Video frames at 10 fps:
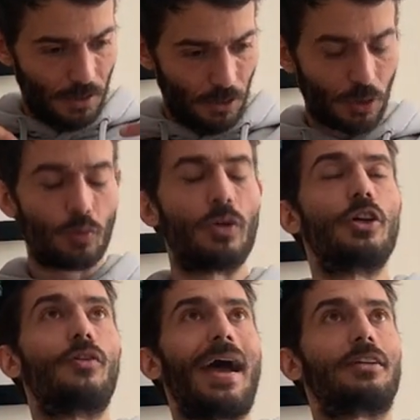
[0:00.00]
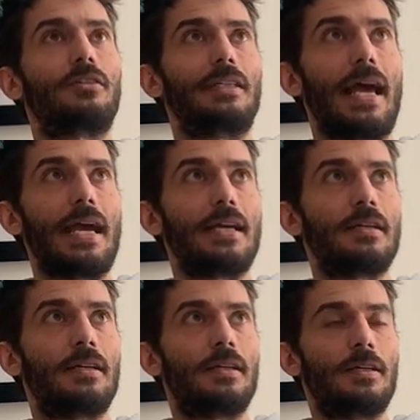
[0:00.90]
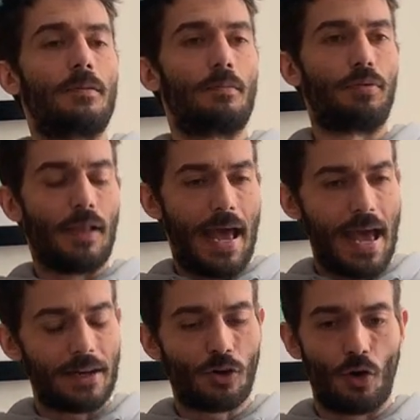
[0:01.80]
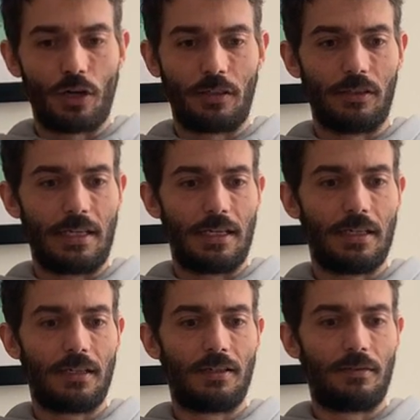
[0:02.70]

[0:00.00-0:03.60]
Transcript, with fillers: look at where you're at today, plan accordingly,